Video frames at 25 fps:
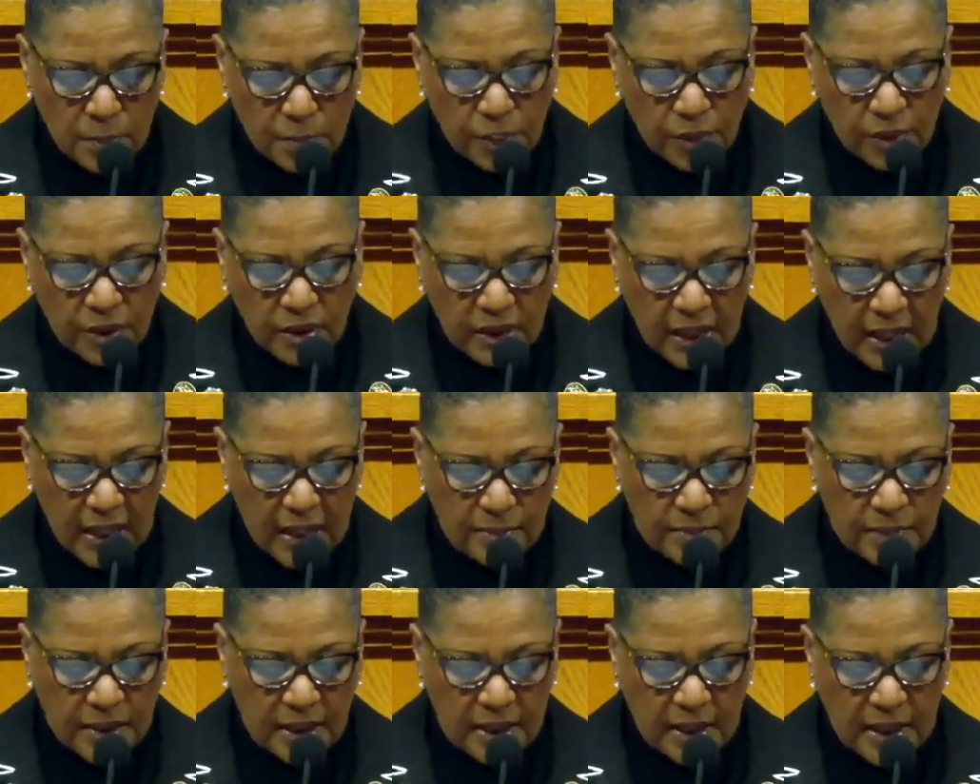
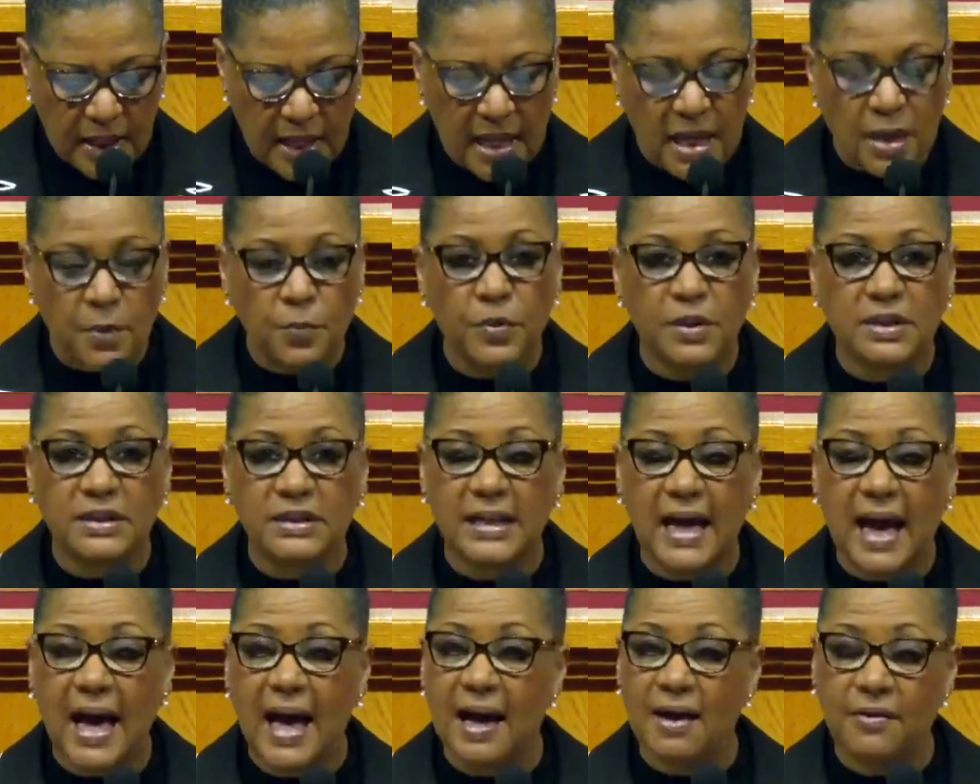proclaimed that he would
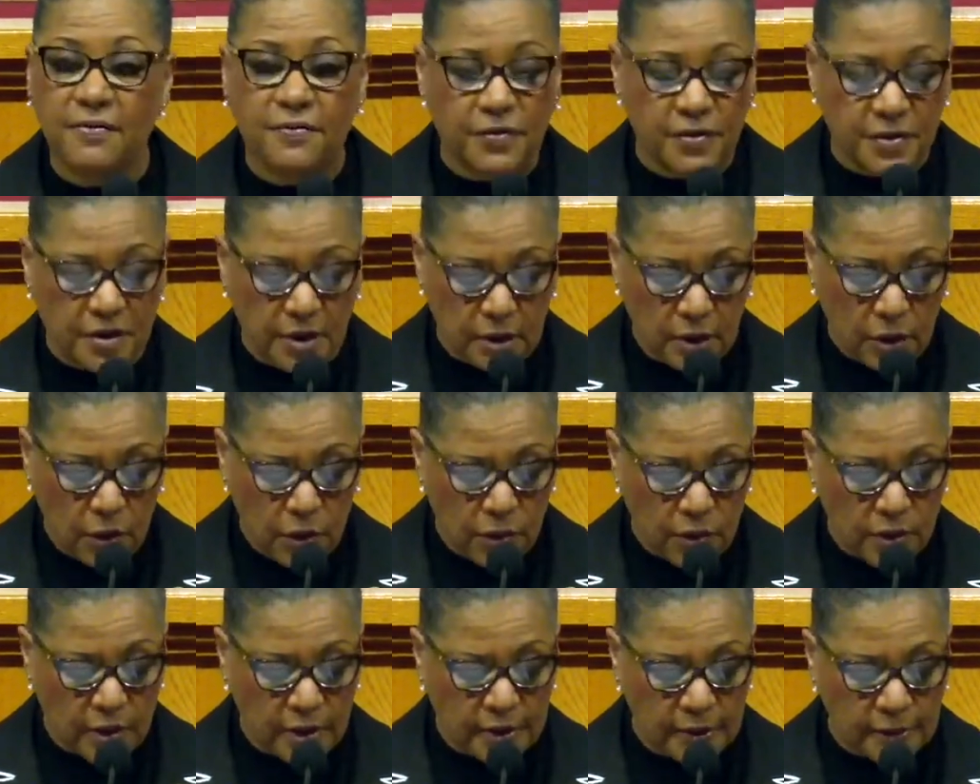die for the
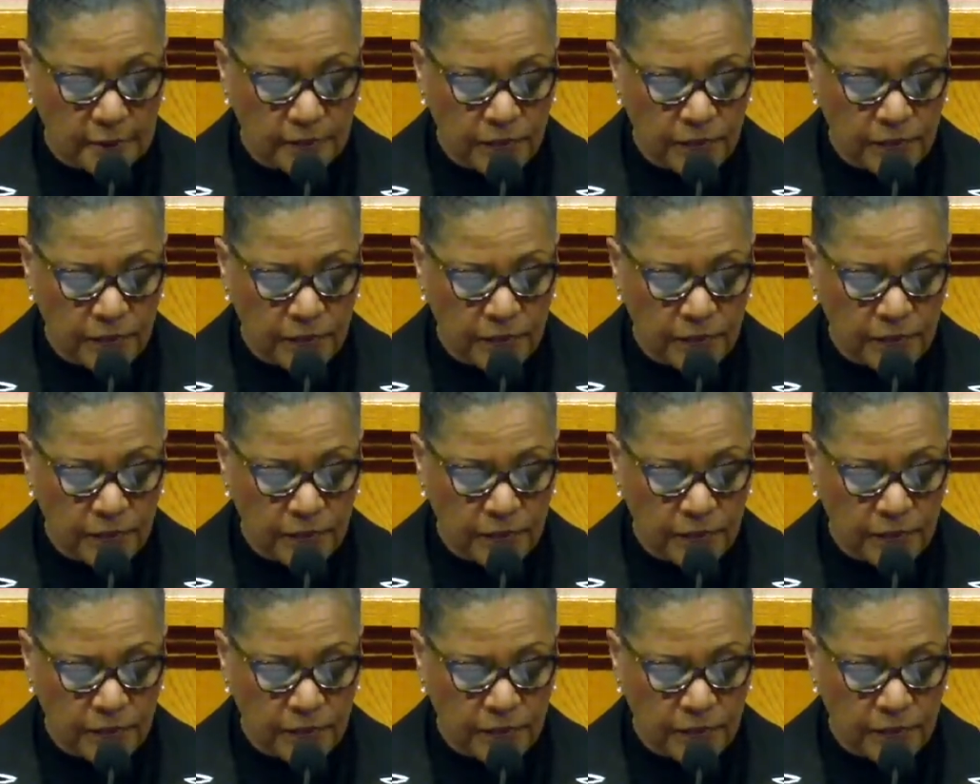Lord.